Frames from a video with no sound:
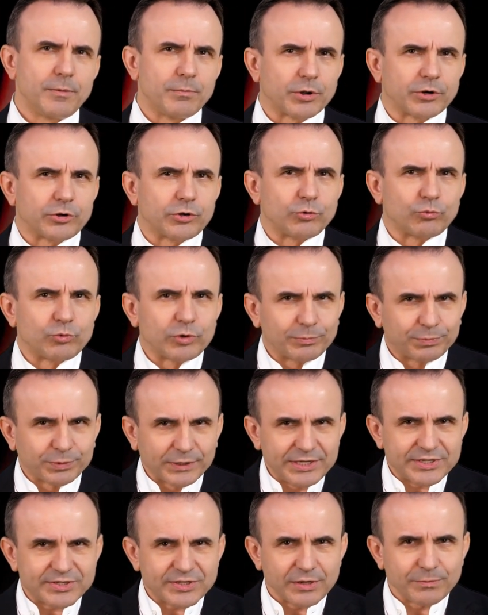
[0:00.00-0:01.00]
But
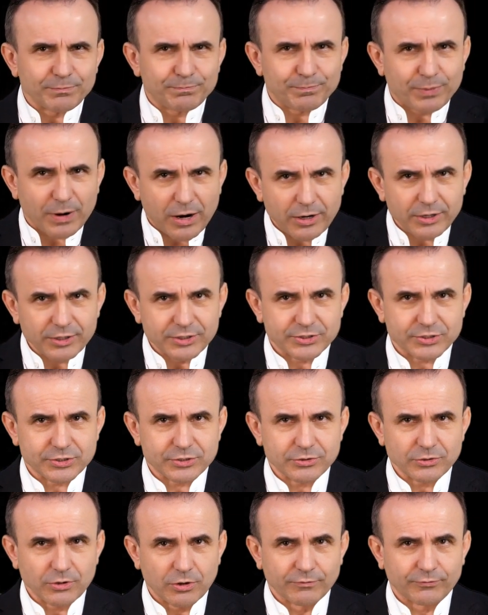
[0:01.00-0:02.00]
replacing
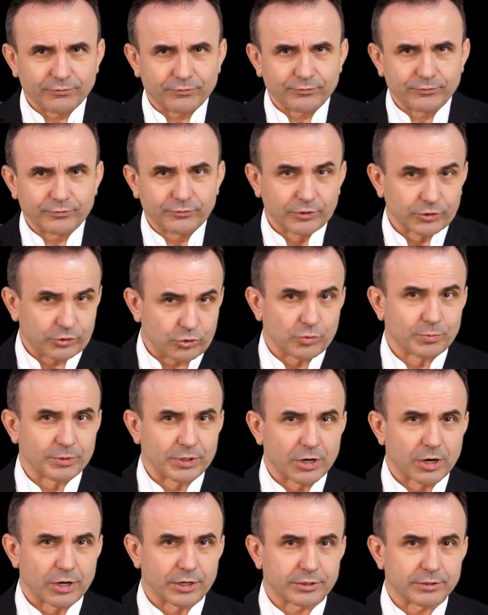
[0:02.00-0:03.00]
parts of the
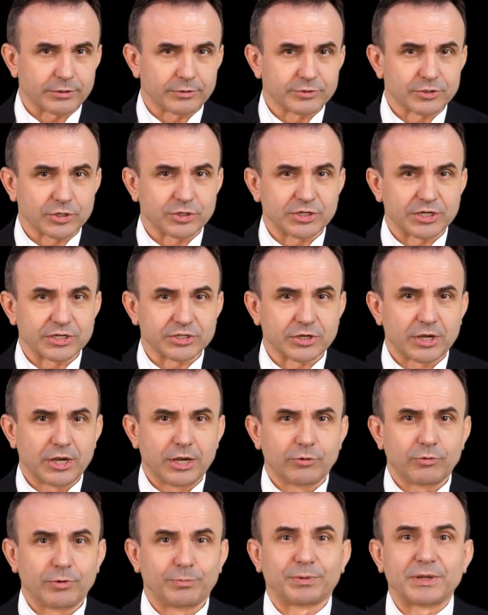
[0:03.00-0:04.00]
human heart, such as
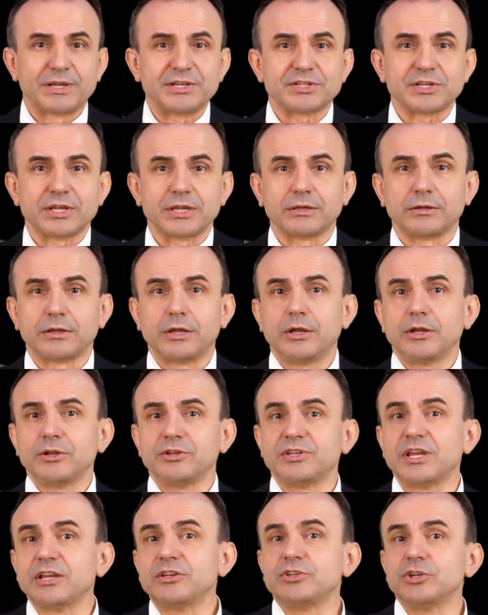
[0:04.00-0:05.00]
replacing
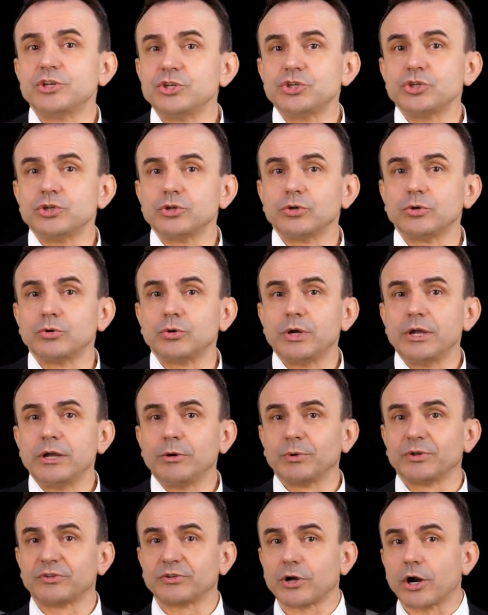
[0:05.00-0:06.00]
dead tissue
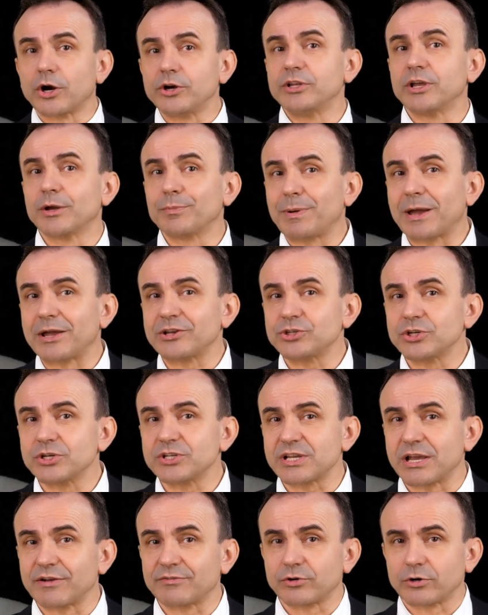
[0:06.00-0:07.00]
with cardiac
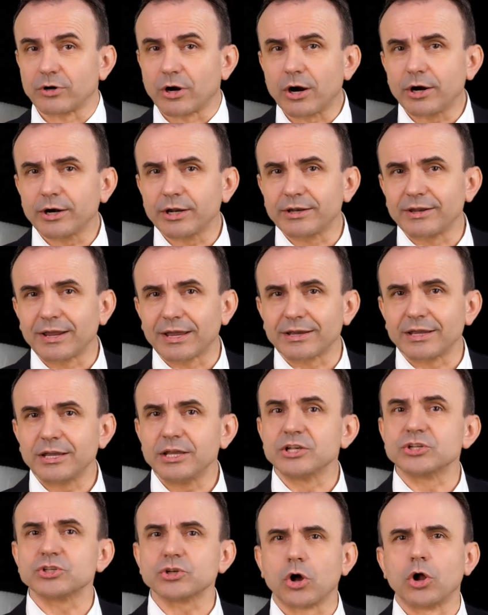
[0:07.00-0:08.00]
patches after a heart attack,
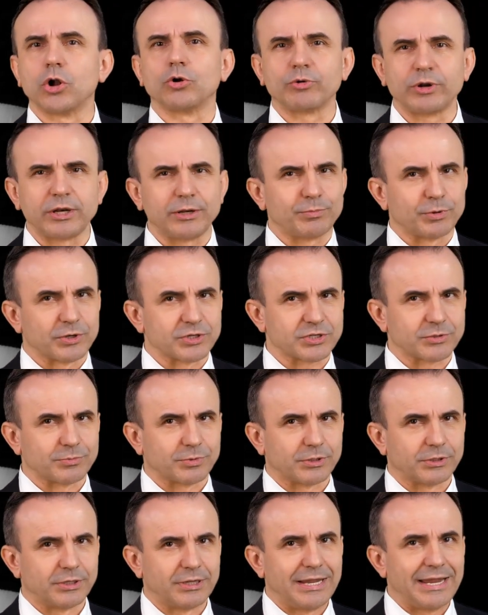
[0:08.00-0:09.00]
is already
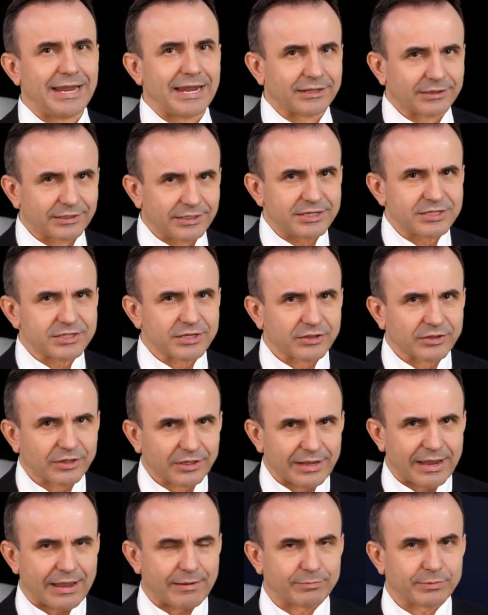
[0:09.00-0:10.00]
possible, at least in the
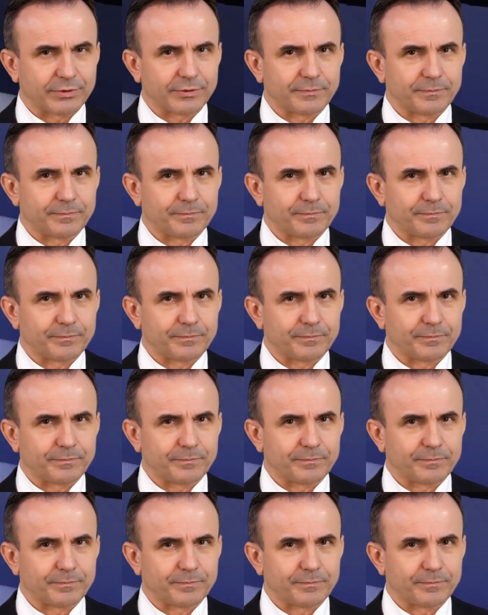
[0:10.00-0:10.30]
lab.